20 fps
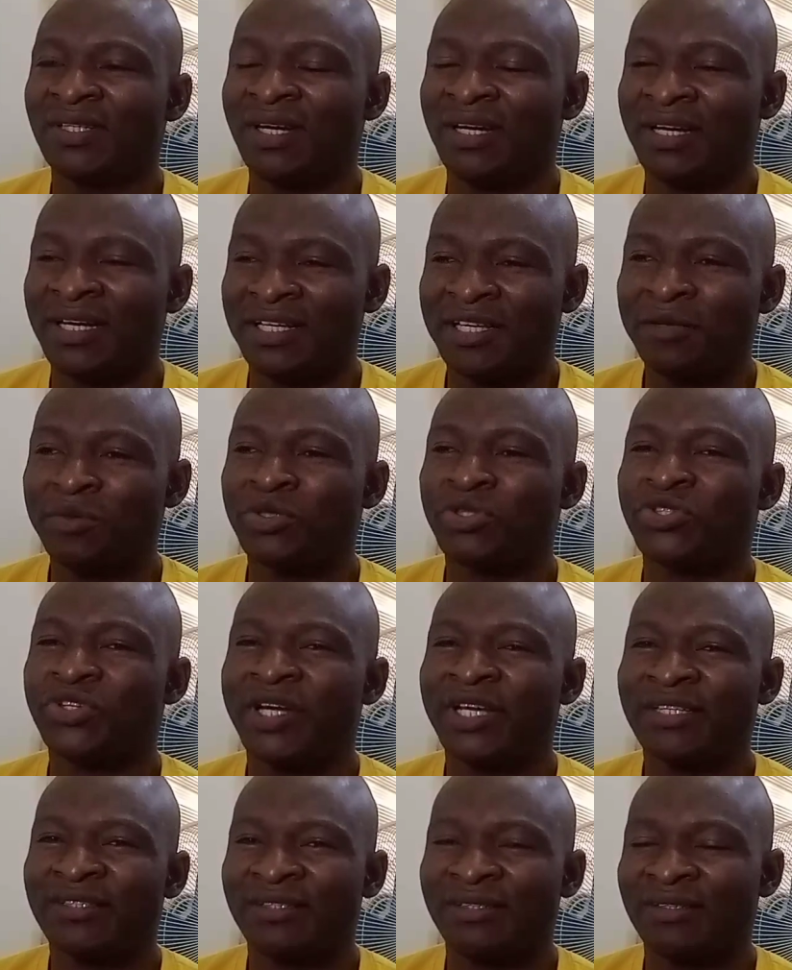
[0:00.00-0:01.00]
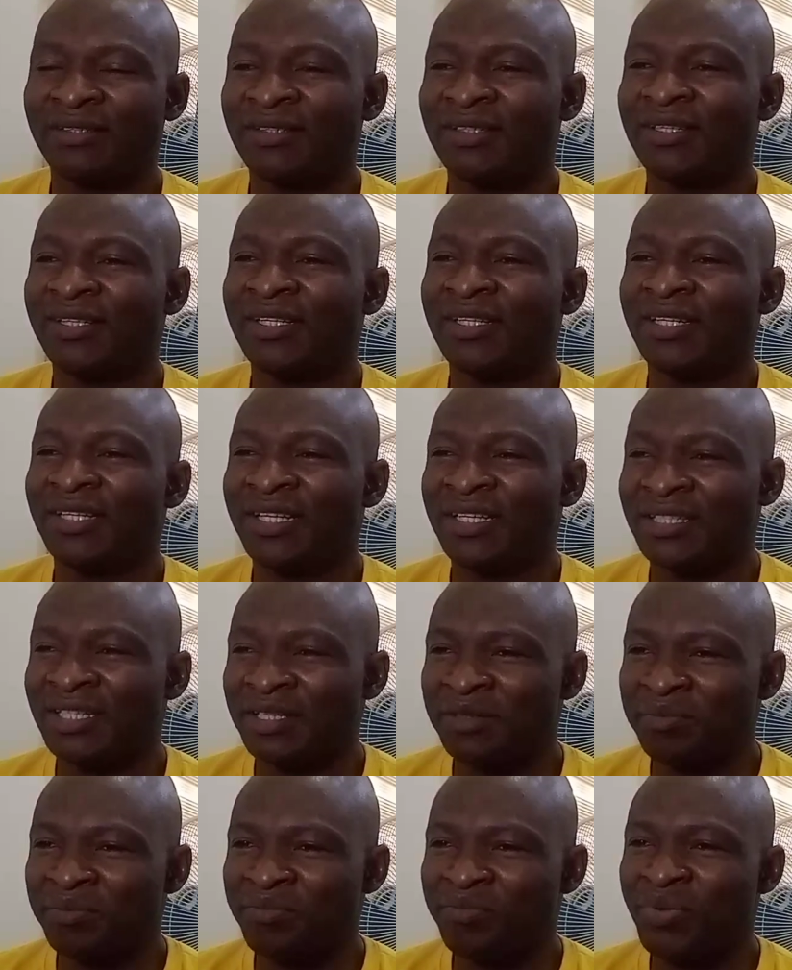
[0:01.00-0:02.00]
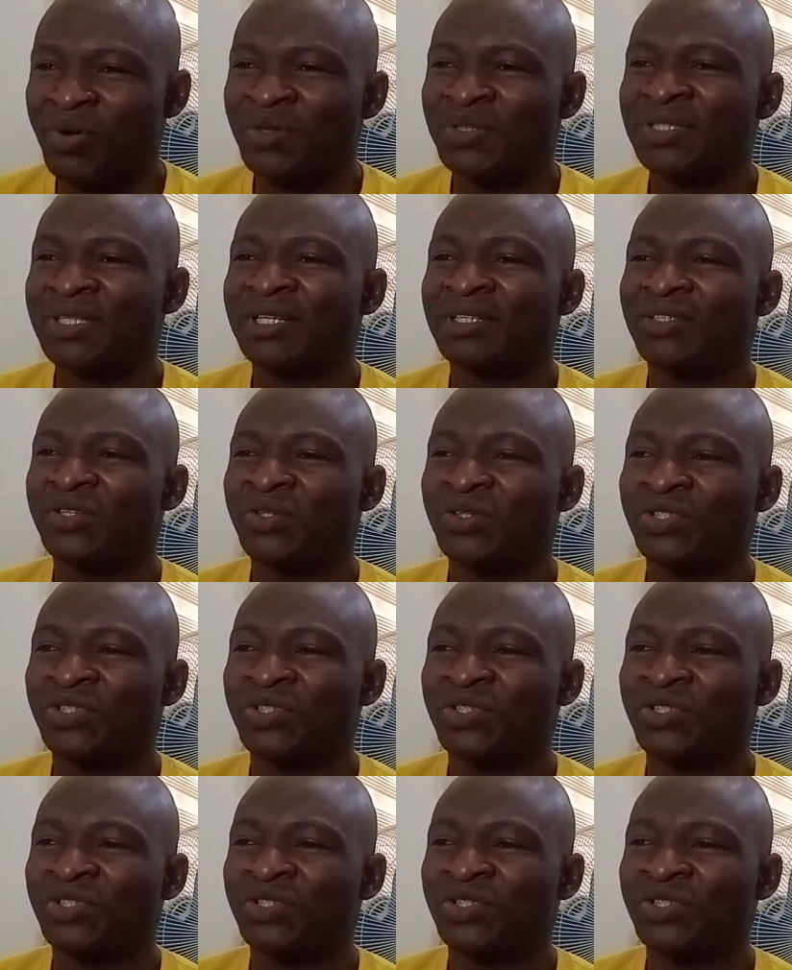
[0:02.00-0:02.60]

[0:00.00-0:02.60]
and I keep stressing, is an important